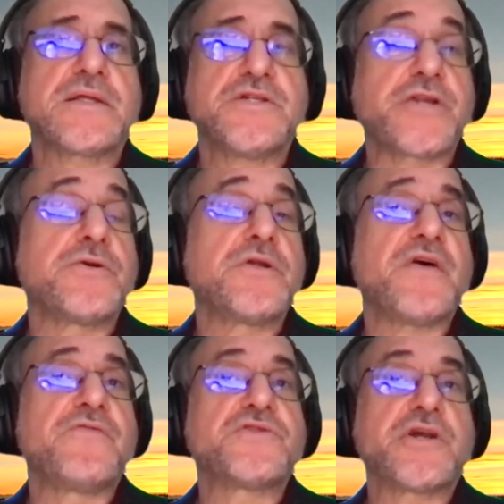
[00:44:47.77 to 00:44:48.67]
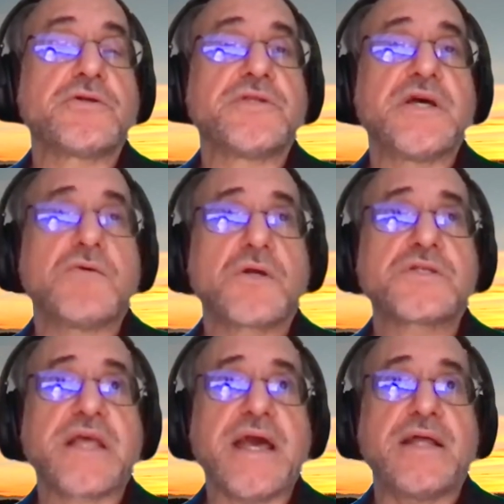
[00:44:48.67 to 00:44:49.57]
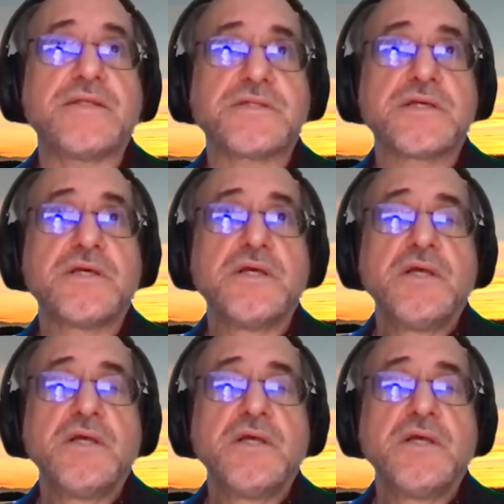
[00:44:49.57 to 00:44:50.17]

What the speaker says: generative adversarial networks, GANs.